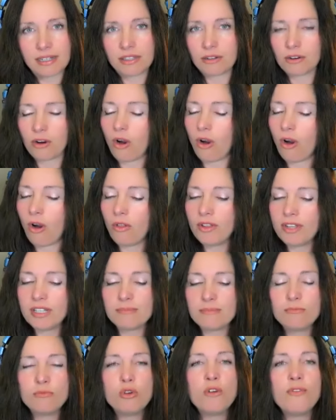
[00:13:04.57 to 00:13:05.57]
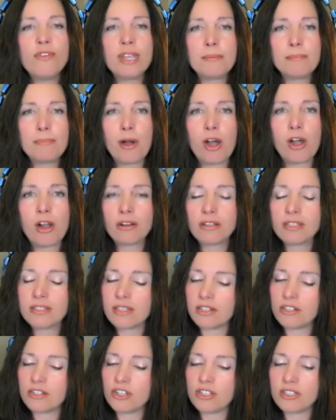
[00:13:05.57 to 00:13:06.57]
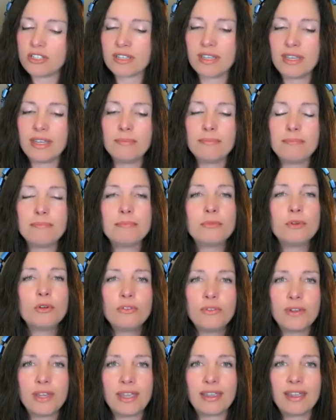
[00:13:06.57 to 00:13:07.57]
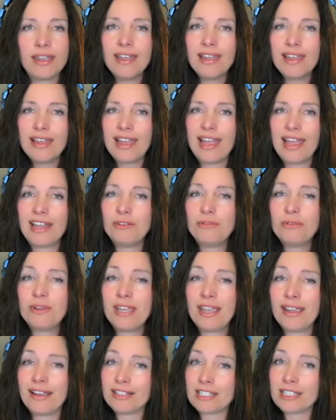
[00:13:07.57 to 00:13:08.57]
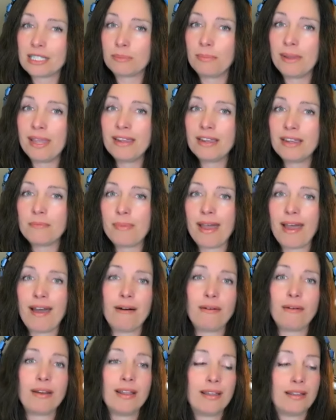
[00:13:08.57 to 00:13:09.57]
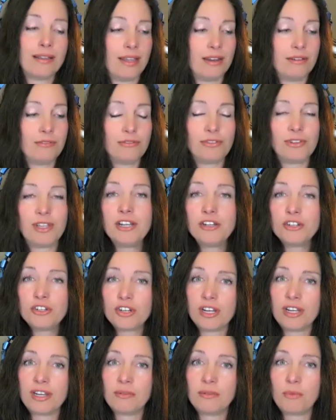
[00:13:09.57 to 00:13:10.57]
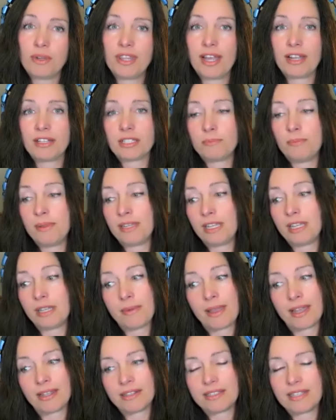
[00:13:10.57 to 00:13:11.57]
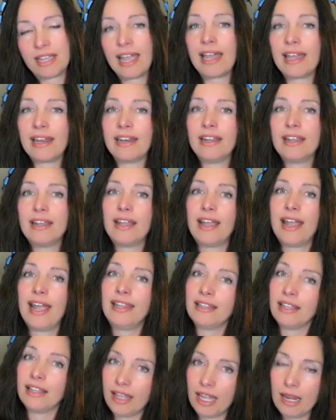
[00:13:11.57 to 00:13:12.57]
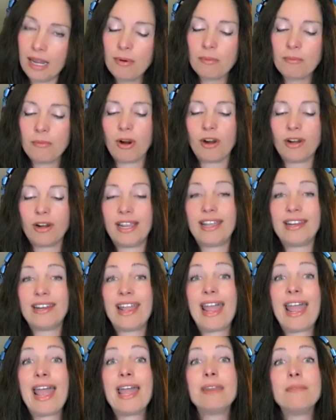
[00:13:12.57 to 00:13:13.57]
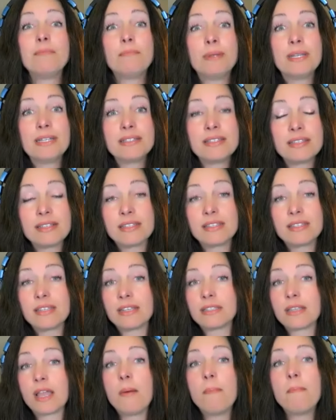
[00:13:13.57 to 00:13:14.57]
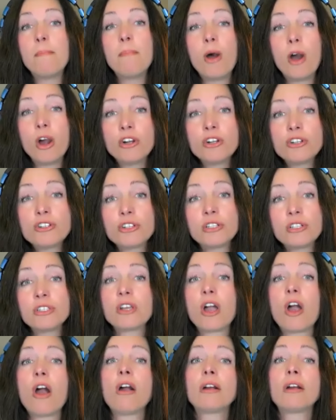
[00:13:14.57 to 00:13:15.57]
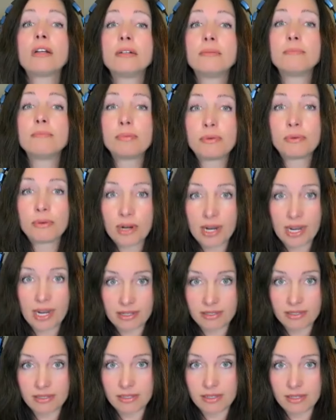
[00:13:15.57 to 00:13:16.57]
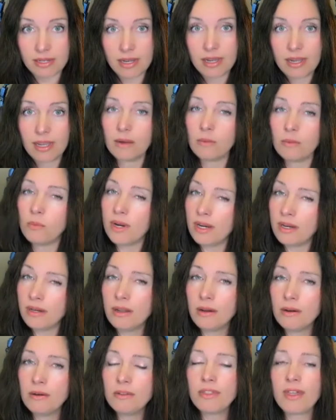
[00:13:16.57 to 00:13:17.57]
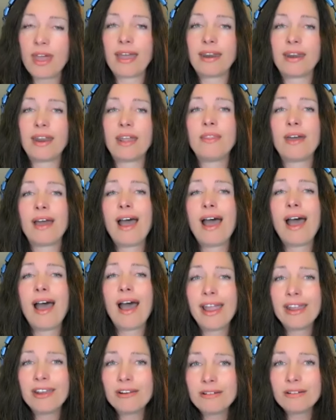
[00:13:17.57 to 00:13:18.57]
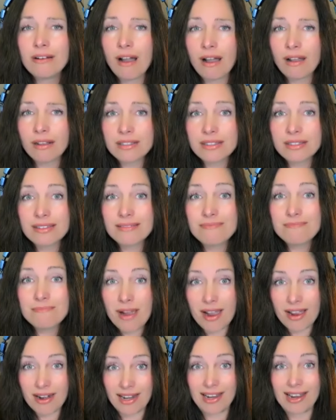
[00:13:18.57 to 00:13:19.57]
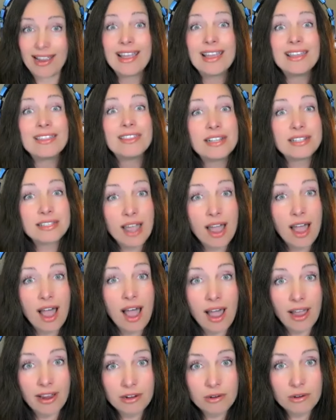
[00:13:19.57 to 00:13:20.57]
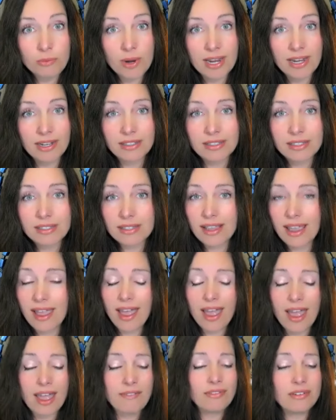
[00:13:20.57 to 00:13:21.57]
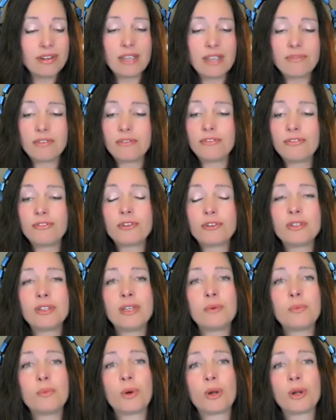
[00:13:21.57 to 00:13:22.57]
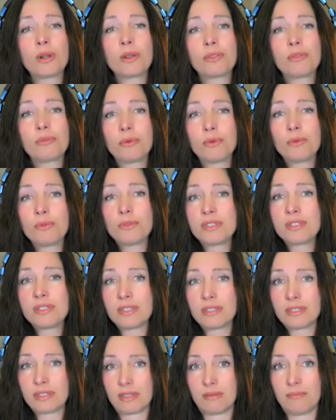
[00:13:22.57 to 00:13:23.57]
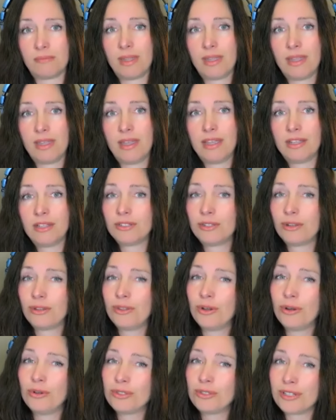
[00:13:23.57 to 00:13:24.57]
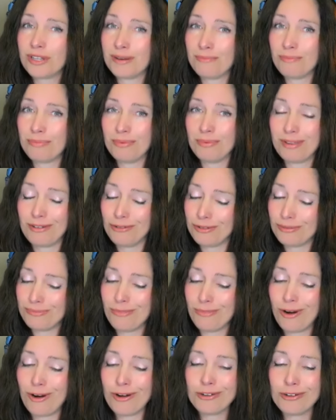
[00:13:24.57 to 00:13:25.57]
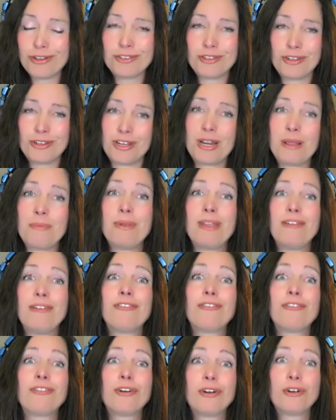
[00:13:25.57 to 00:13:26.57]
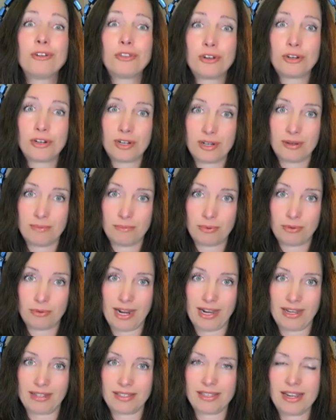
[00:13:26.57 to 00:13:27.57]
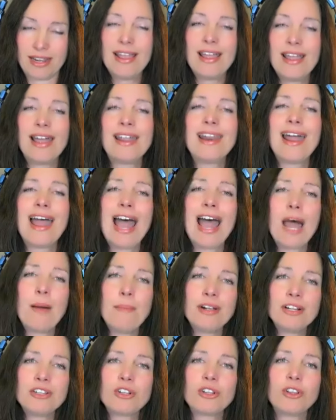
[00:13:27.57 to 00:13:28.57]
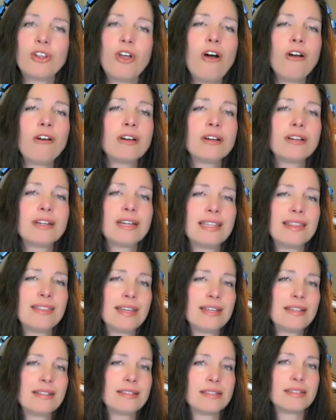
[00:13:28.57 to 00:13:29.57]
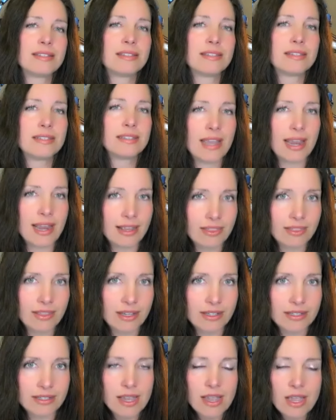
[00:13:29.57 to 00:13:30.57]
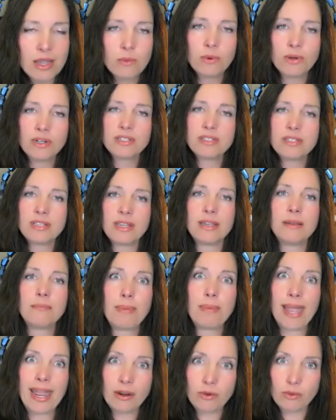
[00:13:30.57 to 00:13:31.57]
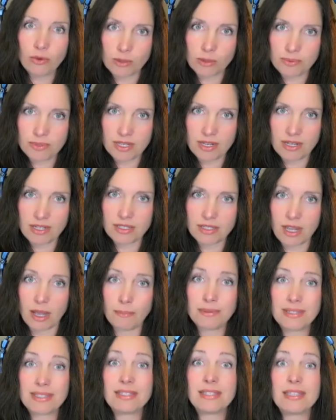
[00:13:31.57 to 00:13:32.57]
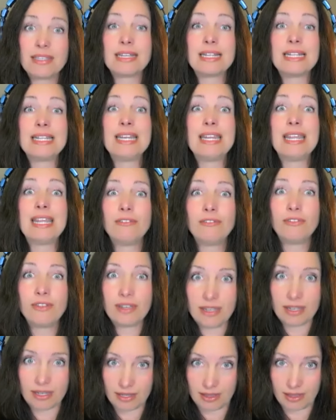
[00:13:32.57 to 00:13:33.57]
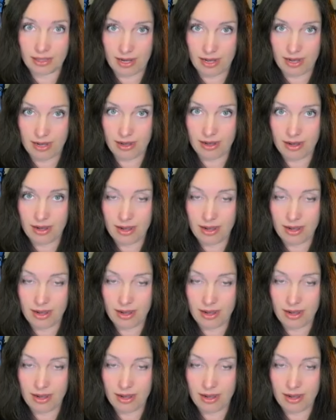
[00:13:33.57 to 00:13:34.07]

There are all these moving parts that just keep moving. And you can't speak about inflation without speaking about debt and the labor market and businesses. Margins are compressed. And we know that. And the mm. higher costs of money, these higher rates haven't even fully worked through the system. So those those margins are going to be further compressed. And how much longer can they sustain this? We're seeing bankruptcies up significantly.